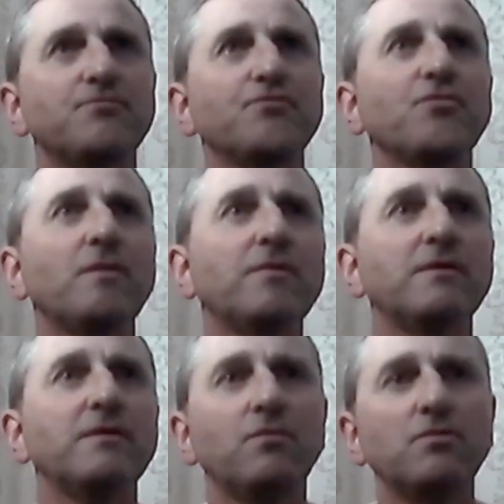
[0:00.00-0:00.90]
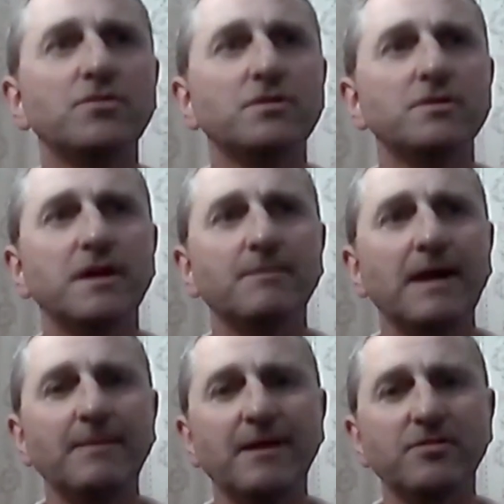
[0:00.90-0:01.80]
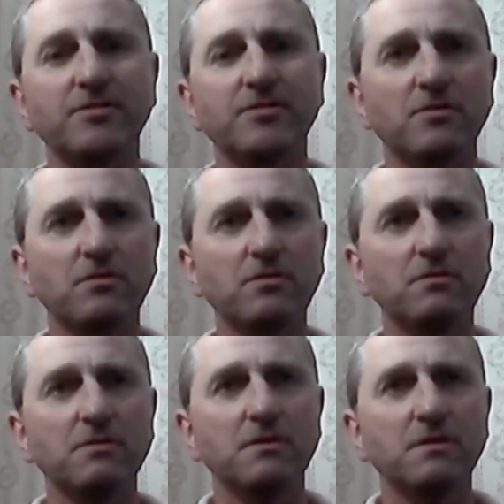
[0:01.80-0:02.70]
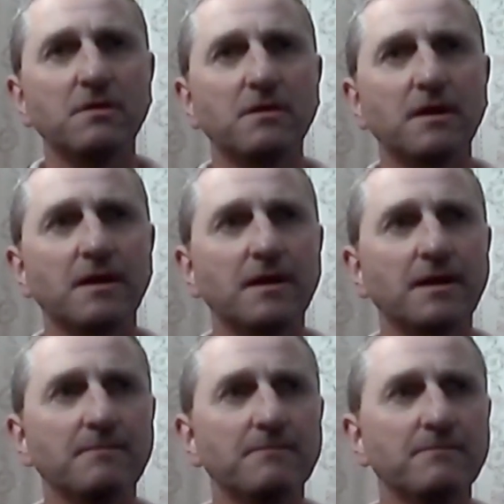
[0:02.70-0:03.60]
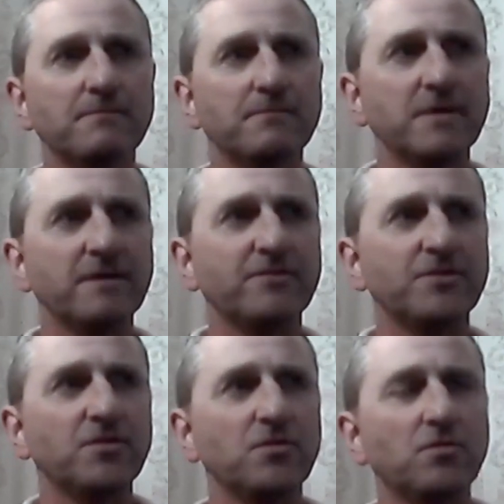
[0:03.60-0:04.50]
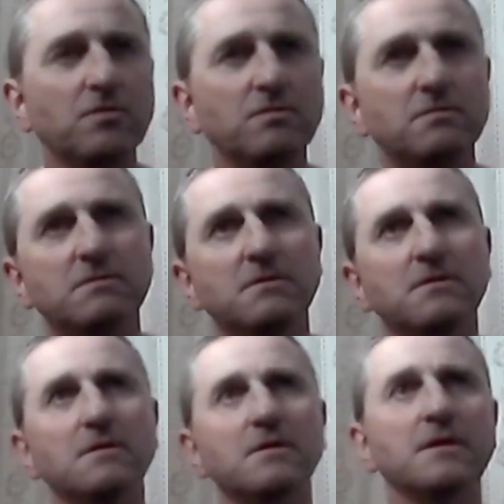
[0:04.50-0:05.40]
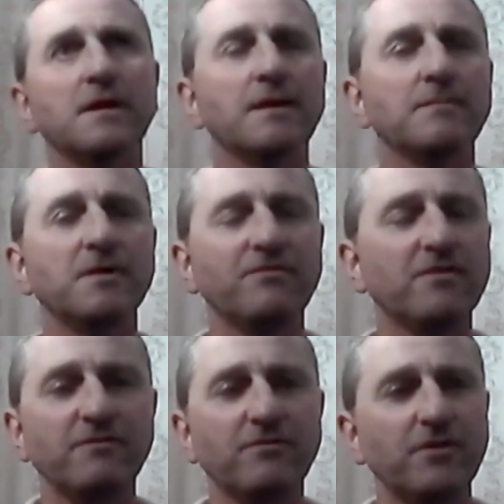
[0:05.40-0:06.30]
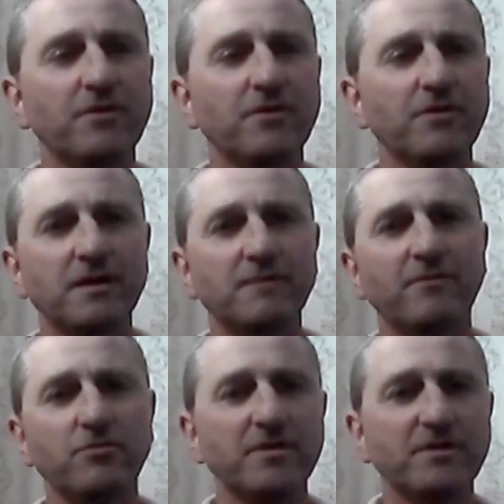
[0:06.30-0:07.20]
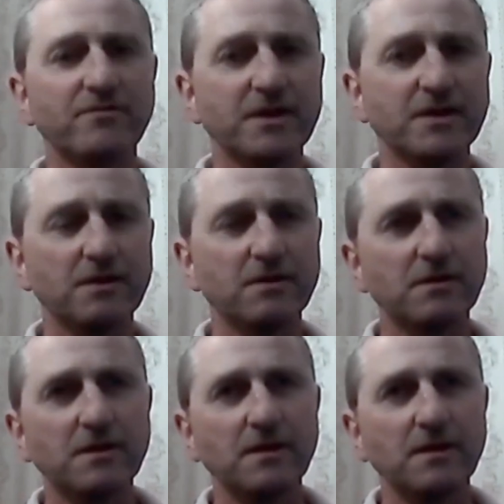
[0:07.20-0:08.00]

probably won't condemn Hamas at all. If they do, it's very, very kind of perfunctory and fleeting.